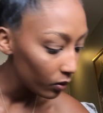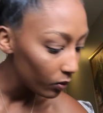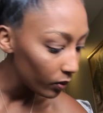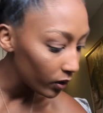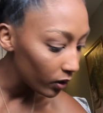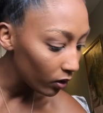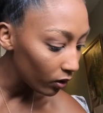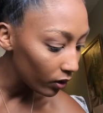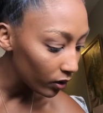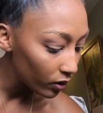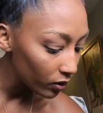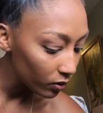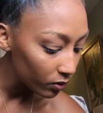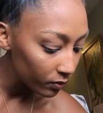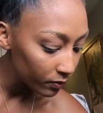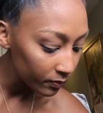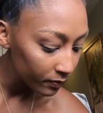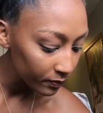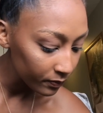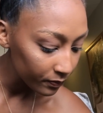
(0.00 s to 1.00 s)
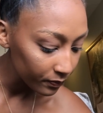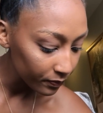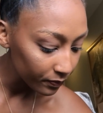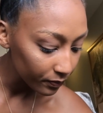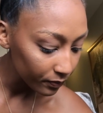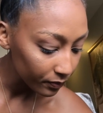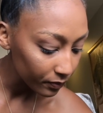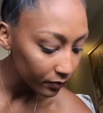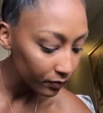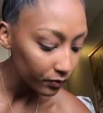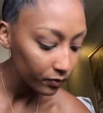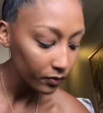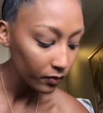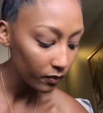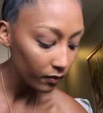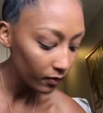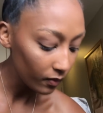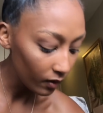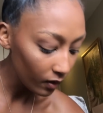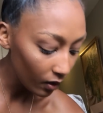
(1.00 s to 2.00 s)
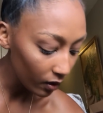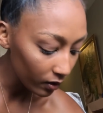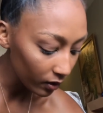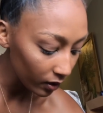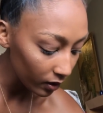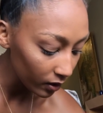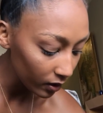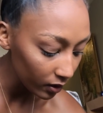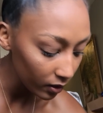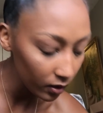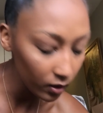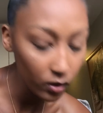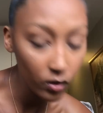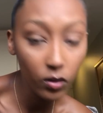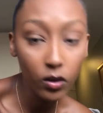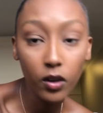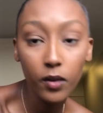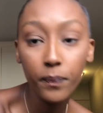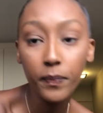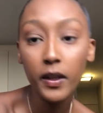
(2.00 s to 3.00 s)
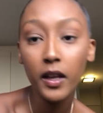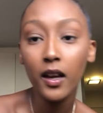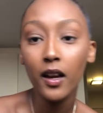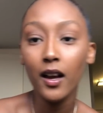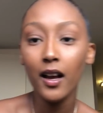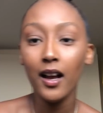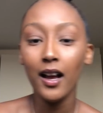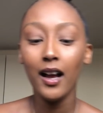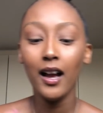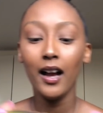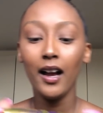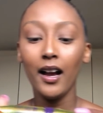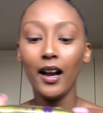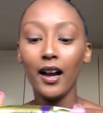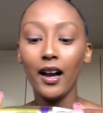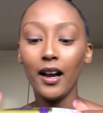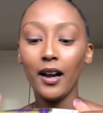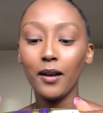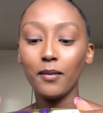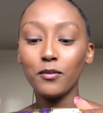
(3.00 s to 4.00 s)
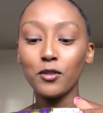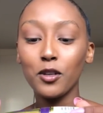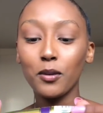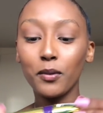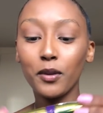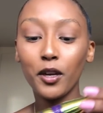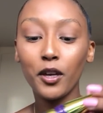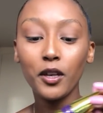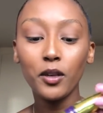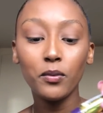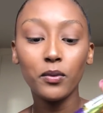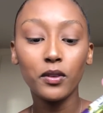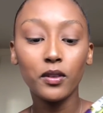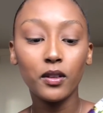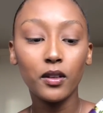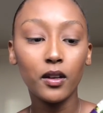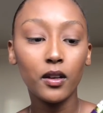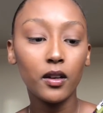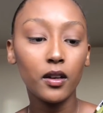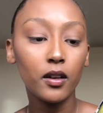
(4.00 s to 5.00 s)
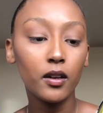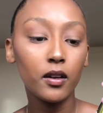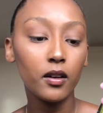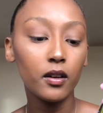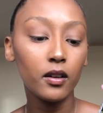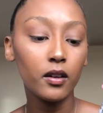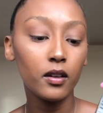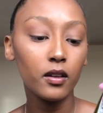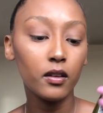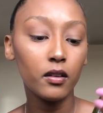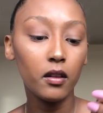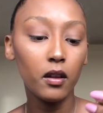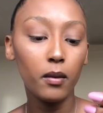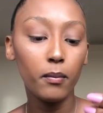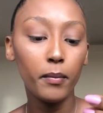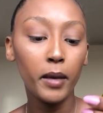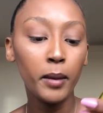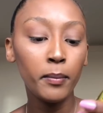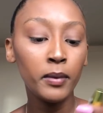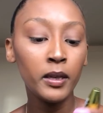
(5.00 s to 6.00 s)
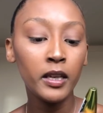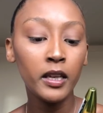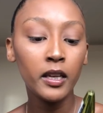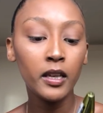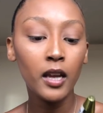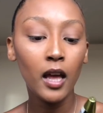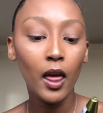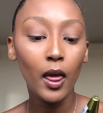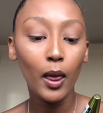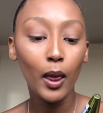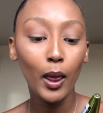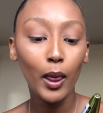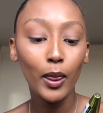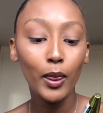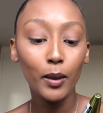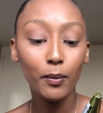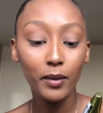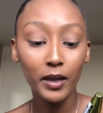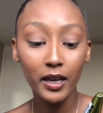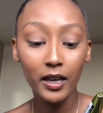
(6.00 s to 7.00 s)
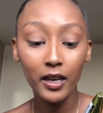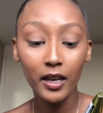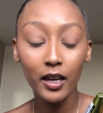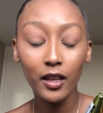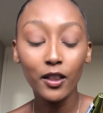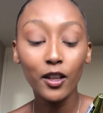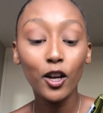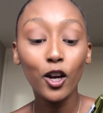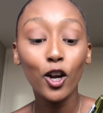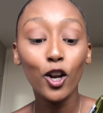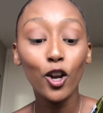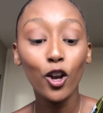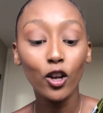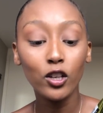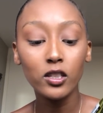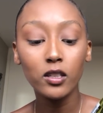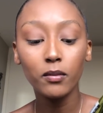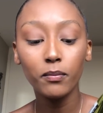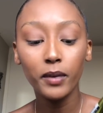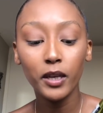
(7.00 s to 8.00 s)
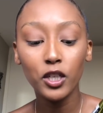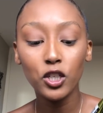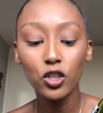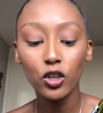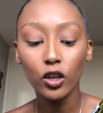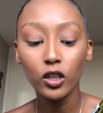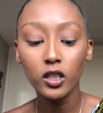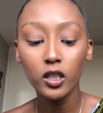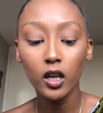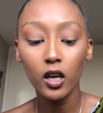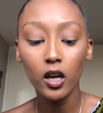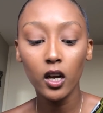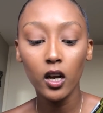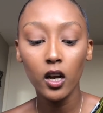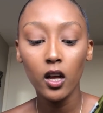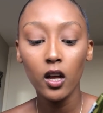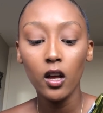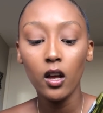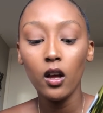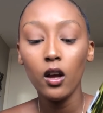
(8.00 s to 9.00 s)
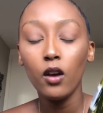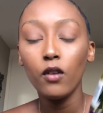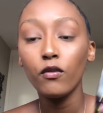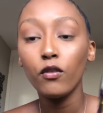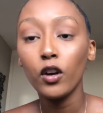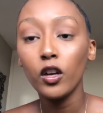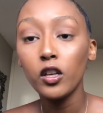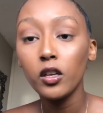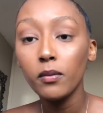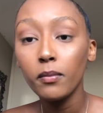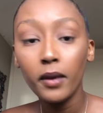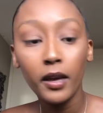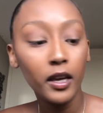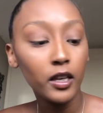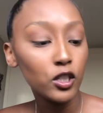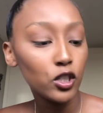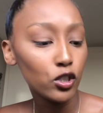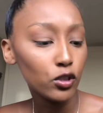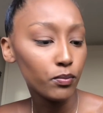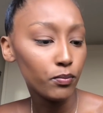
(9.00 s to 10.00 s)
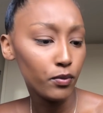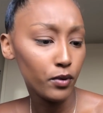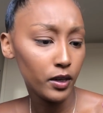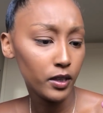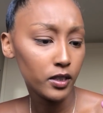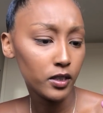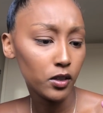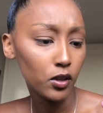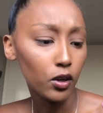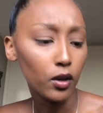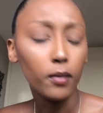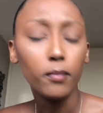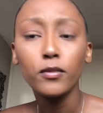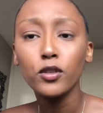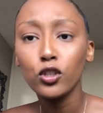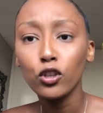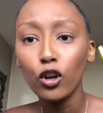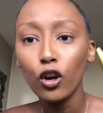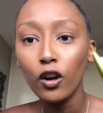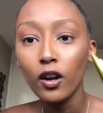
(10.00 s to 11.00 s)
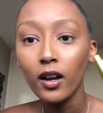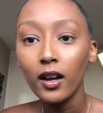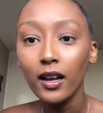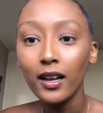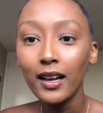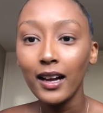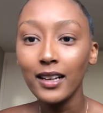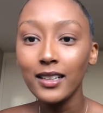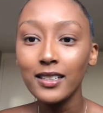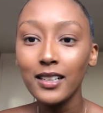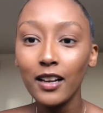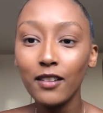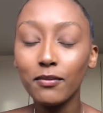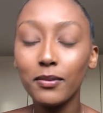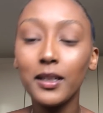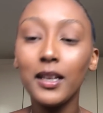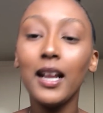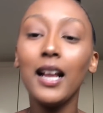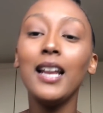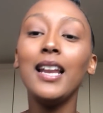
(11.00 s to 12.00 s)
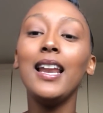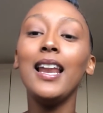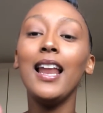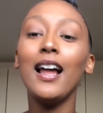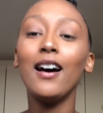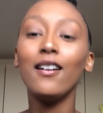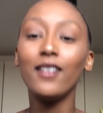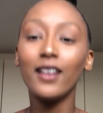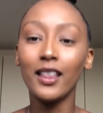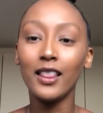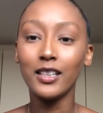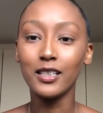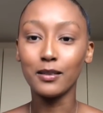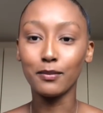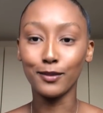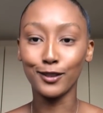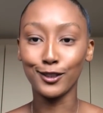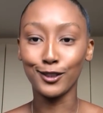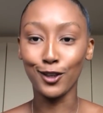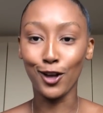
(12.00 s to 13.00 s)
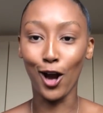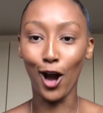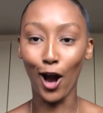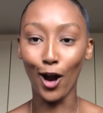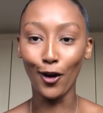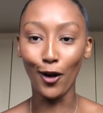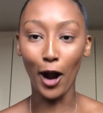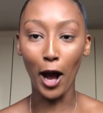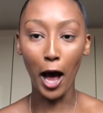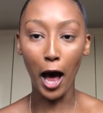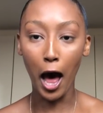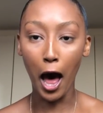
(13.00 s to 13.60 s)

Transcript: Where are you? Okay, here you are. So I'm going in with the Maybelline, the Colossal Big Shot Volume Expressia mascara. Guys, I've been loving this mascara.